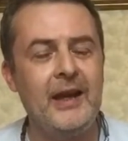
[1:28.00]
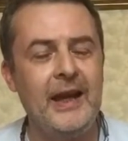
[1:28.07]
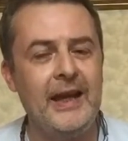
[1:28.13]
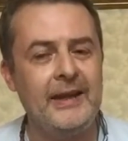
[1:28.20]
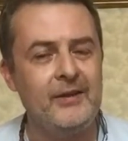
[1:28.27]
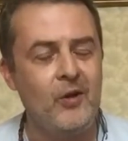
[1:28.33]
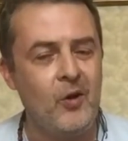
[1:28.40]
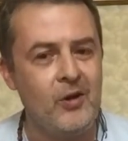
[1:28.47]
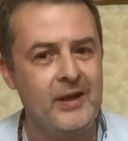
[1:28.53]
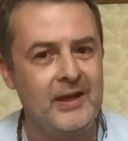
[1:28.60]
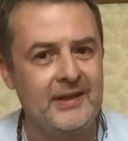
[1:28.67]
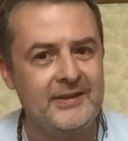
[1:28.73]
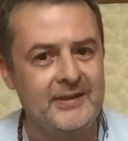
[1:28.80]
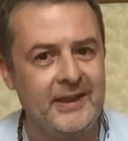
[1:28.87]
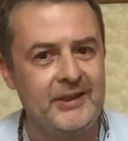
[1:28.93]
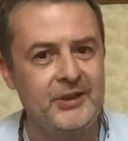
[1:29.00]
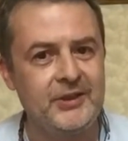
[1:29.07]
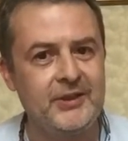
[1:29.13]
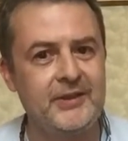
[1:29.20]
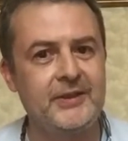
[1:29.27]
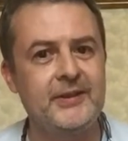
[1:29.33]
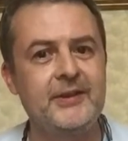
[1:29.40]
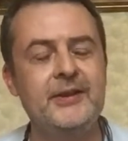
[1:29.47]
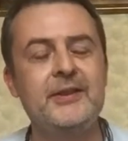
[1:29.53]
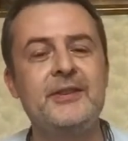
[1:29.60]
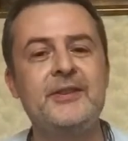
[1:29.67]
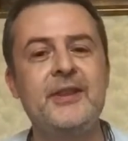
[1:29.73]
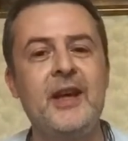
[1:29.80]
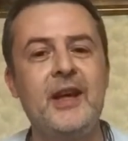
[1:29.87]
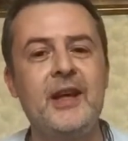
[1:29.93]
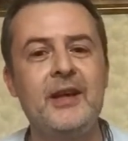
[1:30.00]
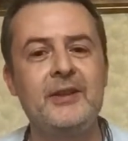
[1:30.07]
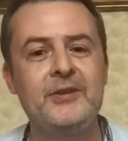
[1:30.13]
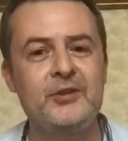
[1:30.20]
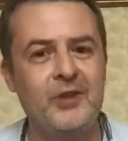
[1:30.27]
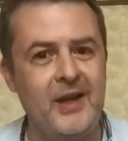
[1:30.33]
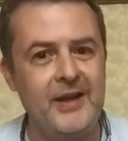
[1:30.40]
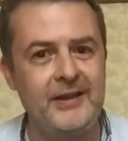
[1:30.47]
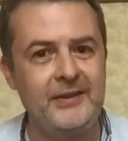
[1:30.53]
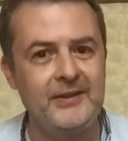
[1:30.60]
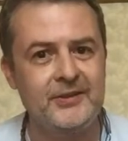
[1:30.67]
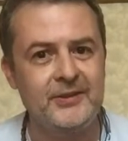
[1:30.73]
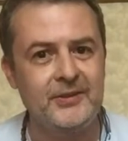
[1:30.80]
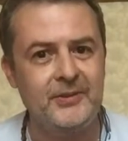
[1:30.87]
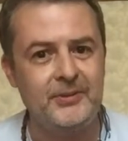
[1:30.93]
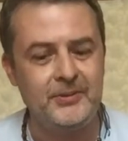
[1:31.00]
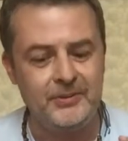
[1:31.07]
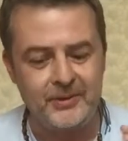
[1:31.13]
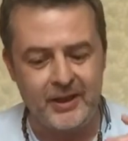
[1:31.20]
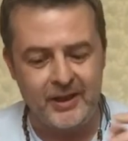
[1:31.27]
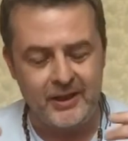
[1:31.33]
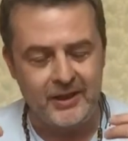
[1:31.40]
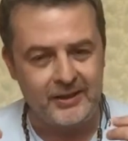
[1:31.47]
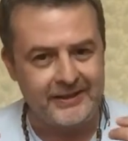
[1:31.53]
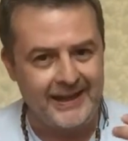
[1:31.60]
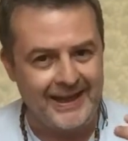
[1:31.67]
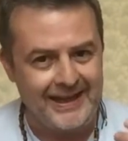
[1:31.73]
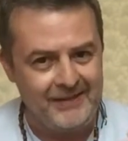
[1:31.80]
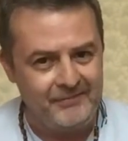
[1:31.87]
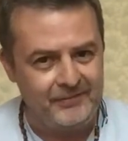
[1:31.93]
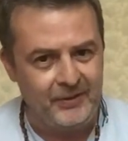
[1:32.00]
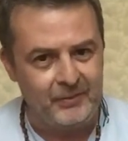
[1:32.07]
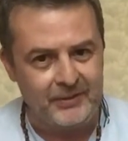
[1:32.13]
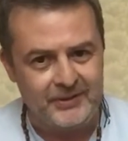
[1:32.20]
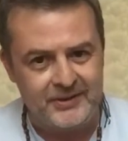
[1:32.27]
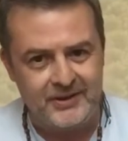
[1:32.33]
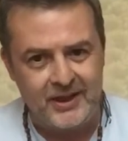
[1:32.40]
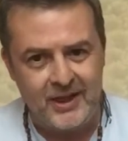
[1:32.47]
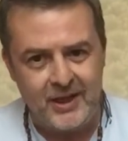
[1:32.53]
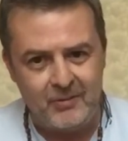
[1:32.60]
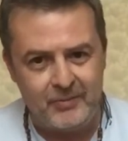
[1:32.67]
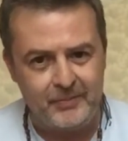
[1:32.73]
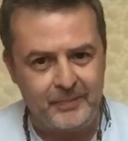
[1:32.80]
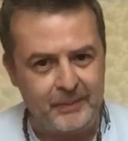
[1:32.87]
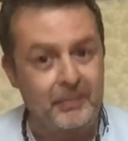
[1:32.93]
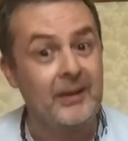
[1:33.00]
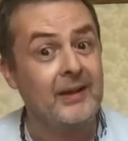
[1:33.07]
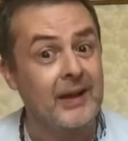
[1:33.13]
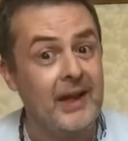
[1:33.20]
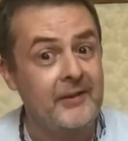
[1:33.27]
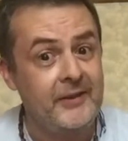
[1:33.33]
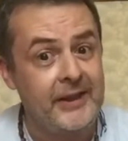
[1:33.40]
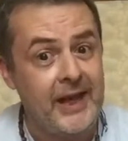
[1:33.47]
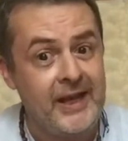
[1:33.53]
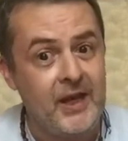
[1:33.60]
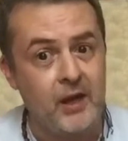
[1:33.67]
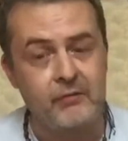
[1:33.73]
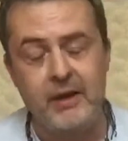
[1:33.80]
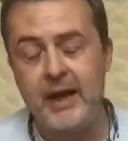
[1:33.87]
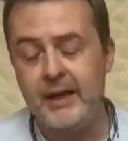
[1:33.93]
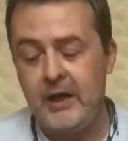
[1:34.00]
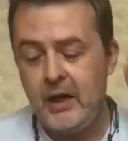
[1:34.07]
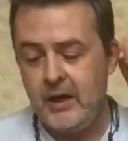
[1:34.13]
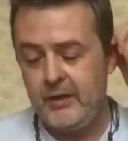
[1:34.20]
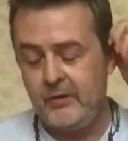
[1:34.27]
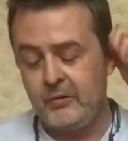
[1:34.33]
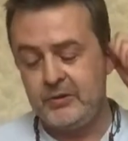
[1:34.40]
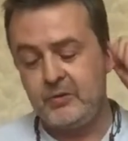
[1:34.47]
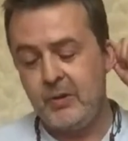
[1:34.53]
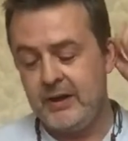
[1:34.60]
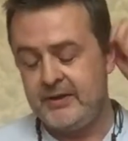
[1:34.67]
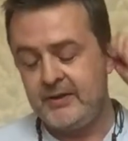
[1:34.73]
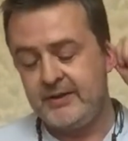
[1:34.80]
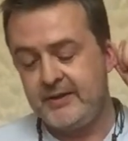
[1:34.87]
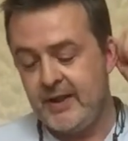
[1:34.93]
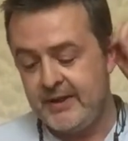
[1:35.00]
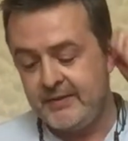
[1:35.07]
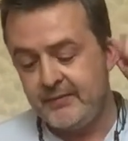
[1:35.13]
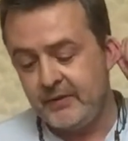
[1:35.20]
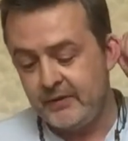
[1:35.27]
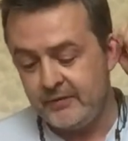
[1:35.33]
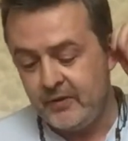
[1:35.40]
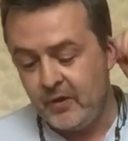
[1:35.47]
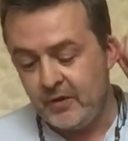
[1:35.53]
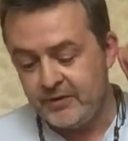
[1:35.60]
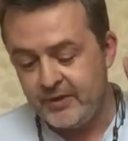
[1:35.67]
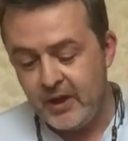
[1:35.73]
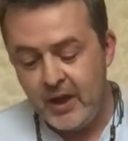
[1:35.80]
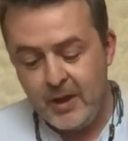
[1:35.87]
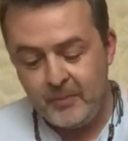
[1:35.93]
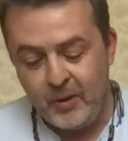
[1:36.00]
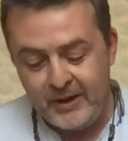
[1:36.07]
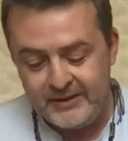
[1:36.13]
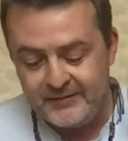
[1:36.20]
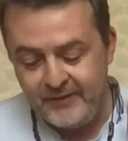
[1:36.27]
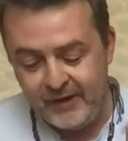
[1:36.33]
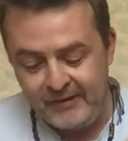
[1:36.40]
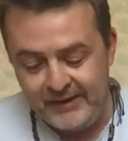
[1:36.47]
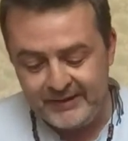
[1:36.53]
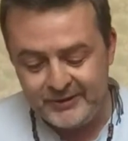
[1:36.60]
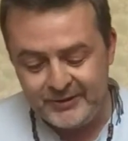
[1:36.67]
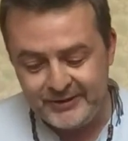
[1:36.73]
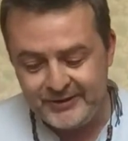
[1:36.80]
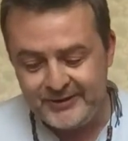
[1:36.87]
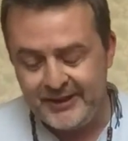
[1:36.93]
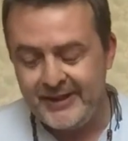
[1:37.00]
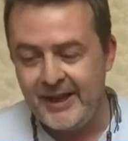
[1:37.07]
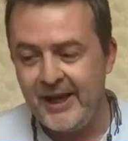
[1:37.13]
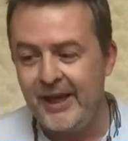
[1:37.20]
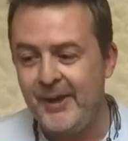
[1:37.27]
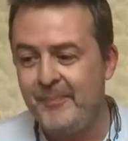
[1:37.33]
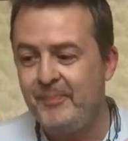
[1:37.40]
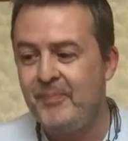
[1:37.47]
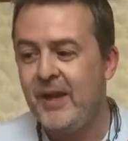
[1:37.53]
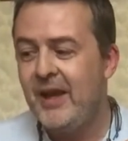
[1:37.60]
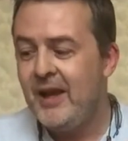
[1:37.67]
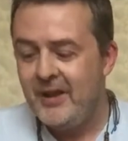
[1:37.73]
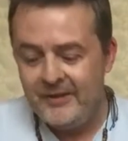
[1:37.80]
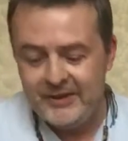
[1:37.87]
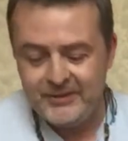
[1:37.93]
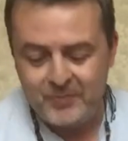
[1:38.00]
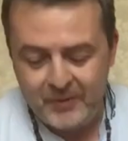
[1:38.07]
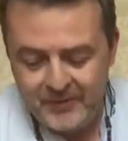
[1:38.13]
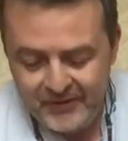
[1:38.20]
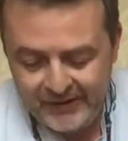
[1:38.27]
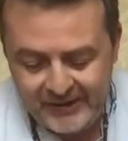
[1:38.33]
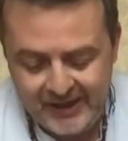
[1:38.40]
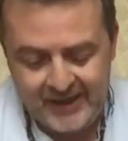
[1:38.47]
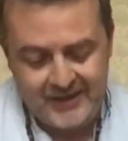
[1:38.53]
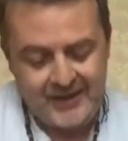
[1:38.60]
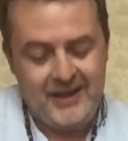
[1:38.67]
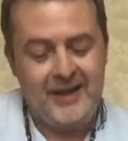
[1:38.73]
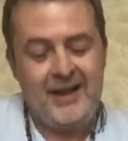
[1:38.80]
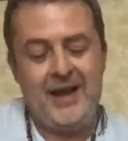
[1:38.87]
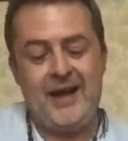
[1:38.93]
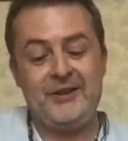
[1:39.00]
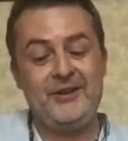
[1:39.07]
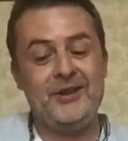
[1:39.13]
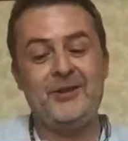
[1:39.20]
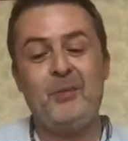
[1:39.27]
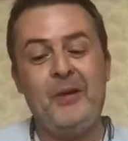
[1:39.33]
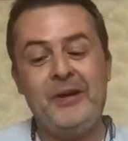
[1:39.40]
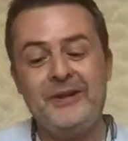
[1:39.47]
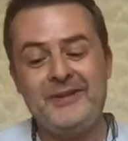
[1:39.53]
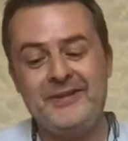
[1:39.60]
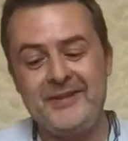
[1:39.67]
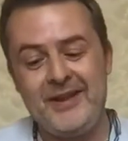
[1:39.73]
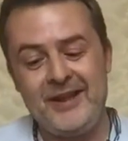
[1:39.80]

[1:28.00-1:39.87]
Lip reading: in organisations trying to get influence with people like the NRA, though it's quite successful, of course. But it's very interesting. There's one thing I just wanted,